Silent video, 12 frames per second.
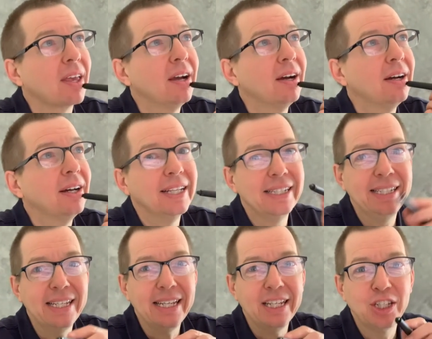
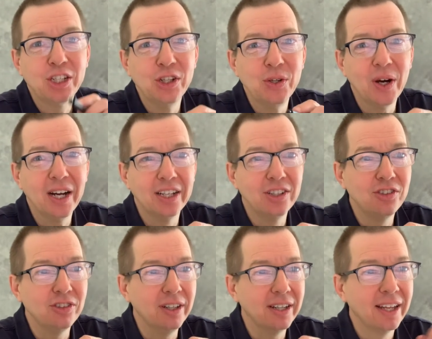
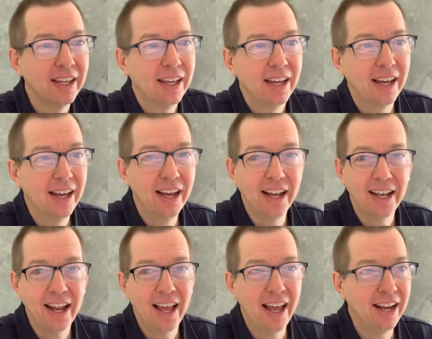D200,
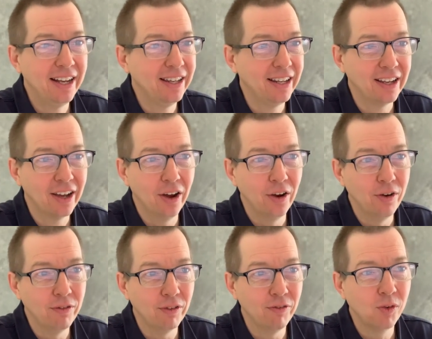and anything
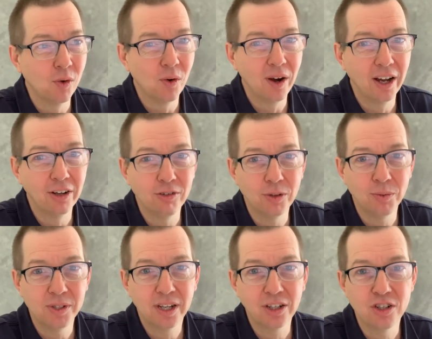over 400
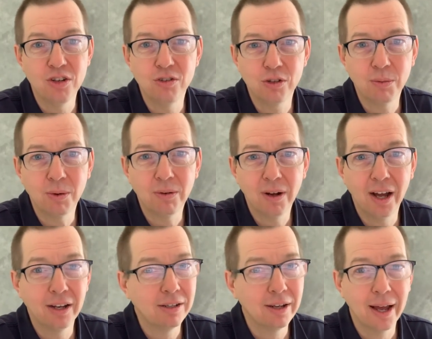was unusual,
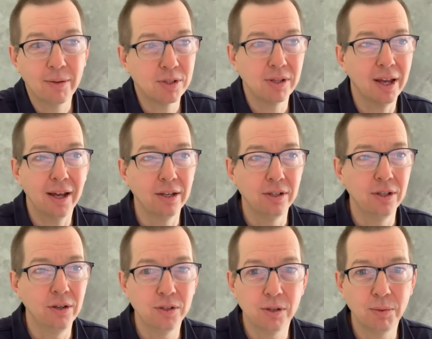absolutely
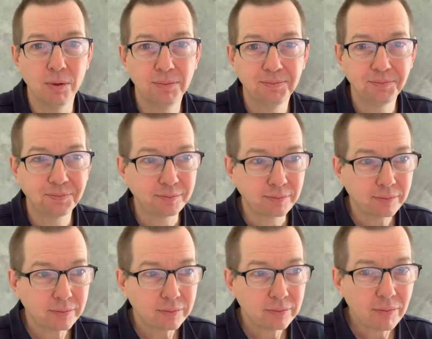unusable.
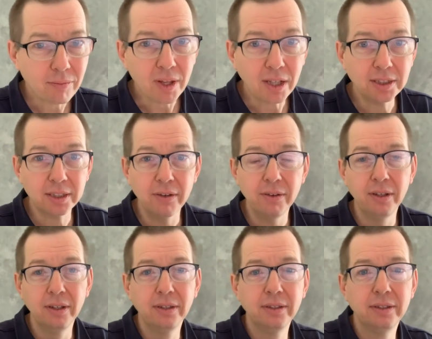So
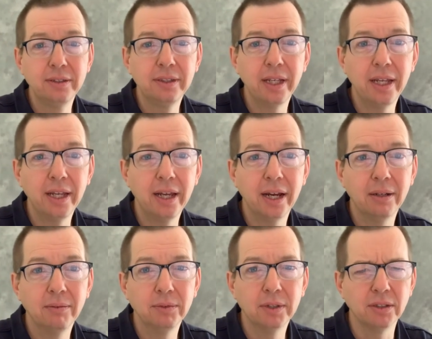the
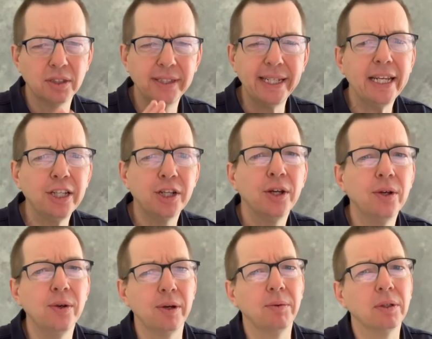
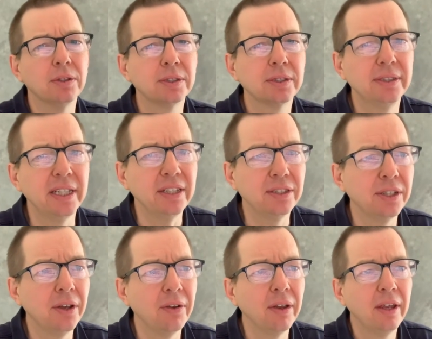D2, it was
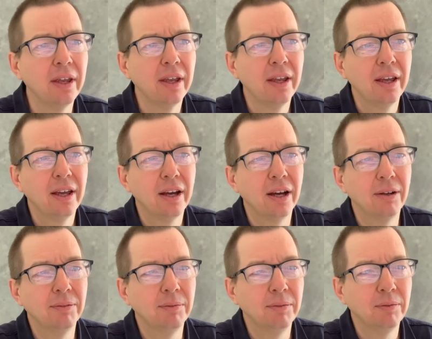D2,
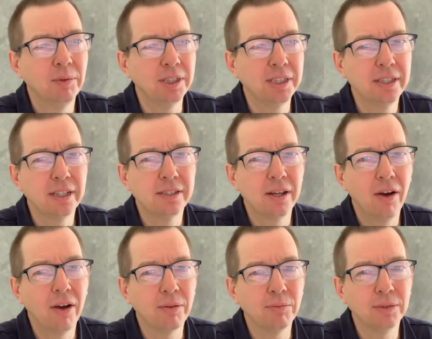which at the
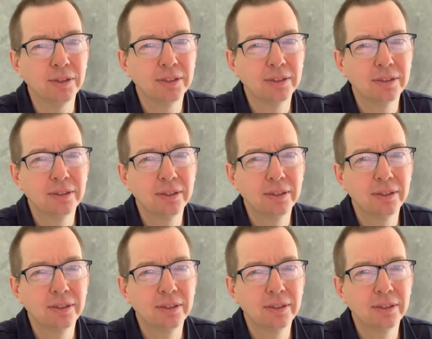time was